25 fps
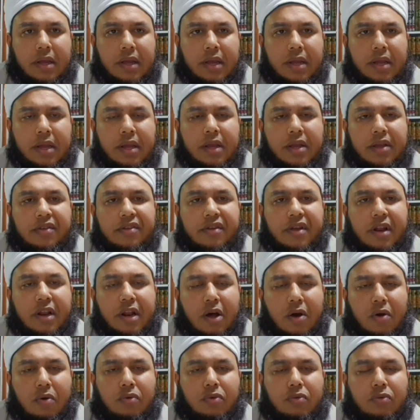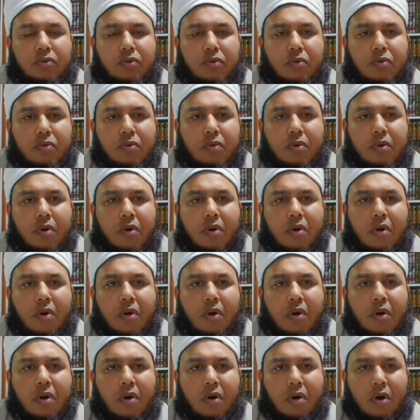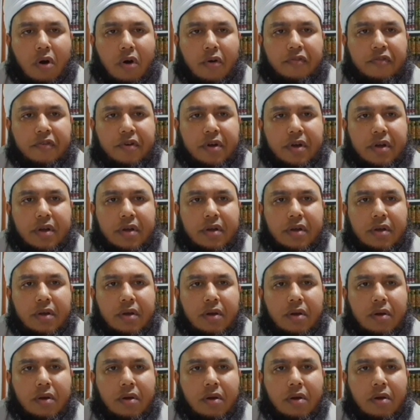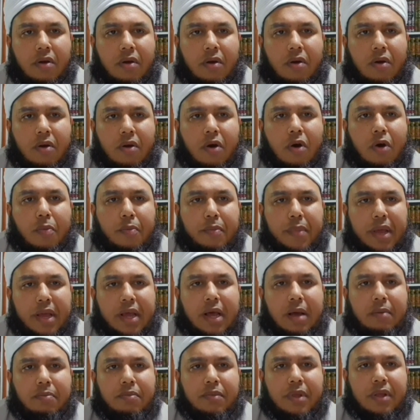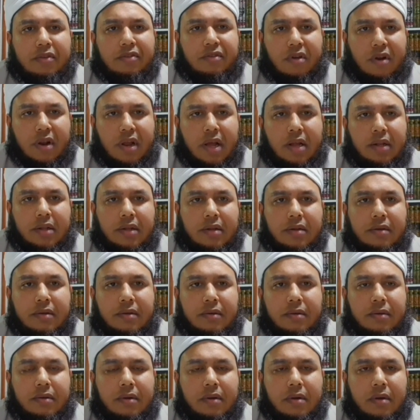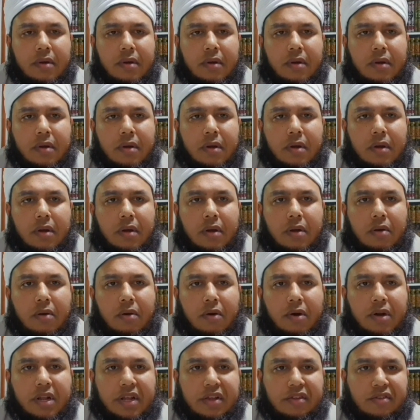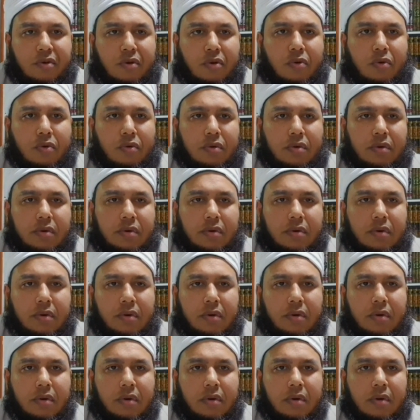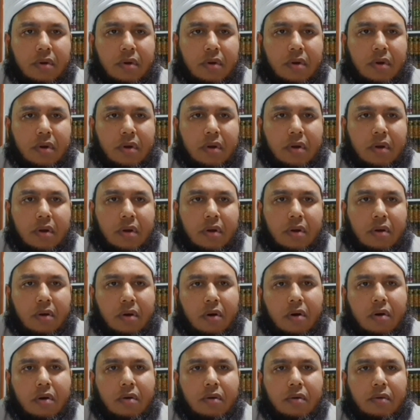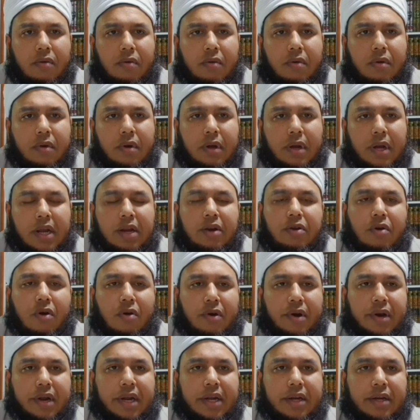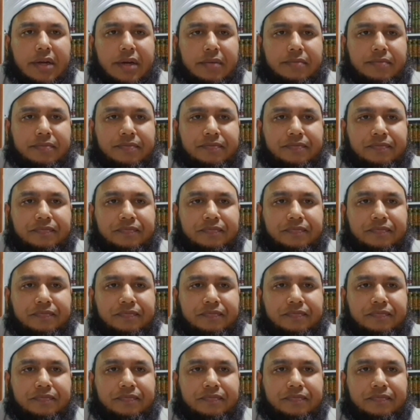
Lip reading: he is allowed to offer or make up the Salat on his own or in congregation.